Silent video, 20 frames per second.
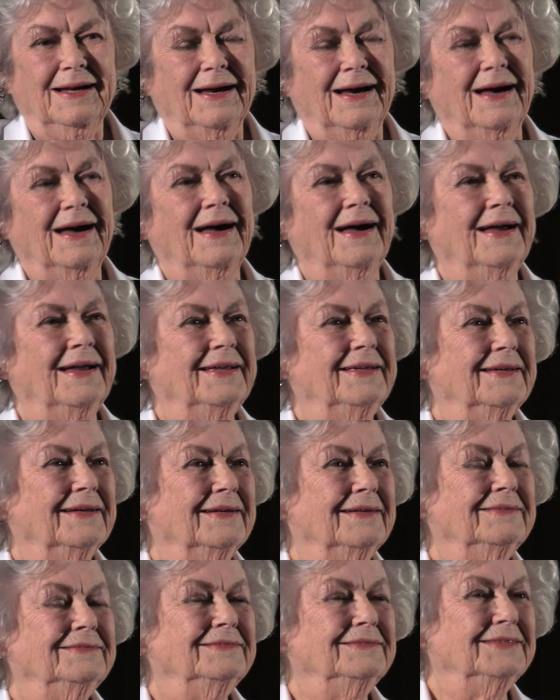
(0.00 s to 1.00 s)

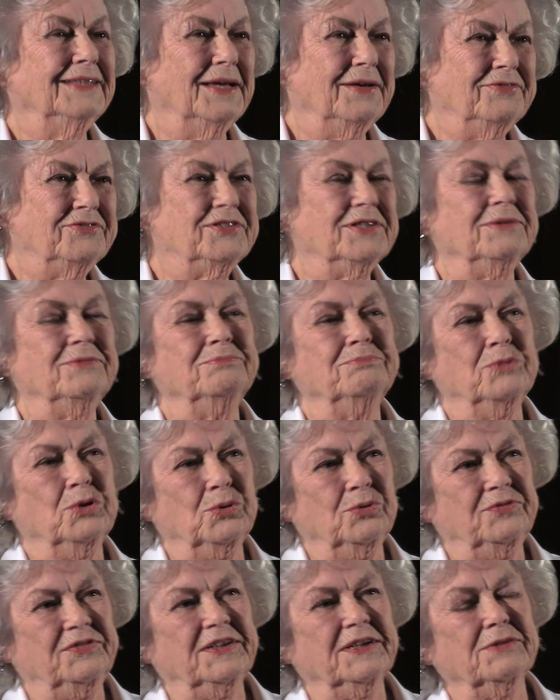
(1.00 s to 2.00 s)
I left and
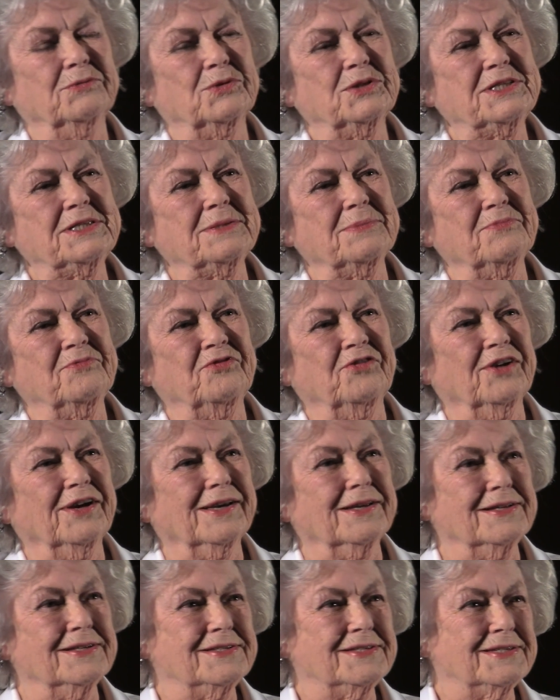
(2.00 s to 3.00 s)
moved in with some
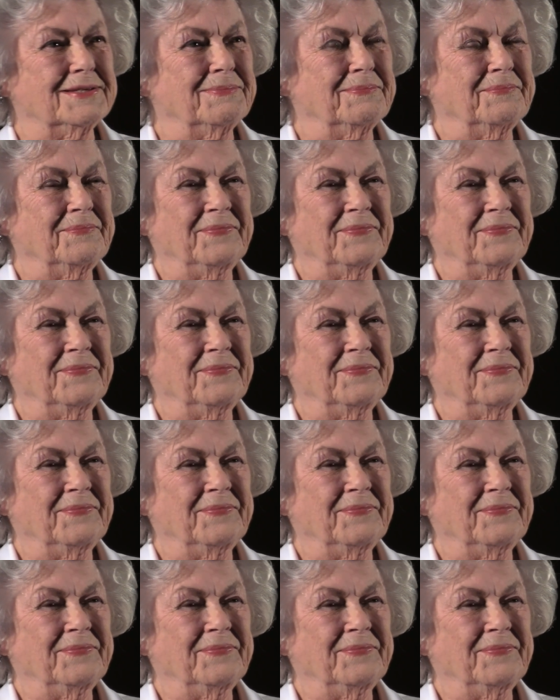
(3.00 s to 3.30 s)
friends.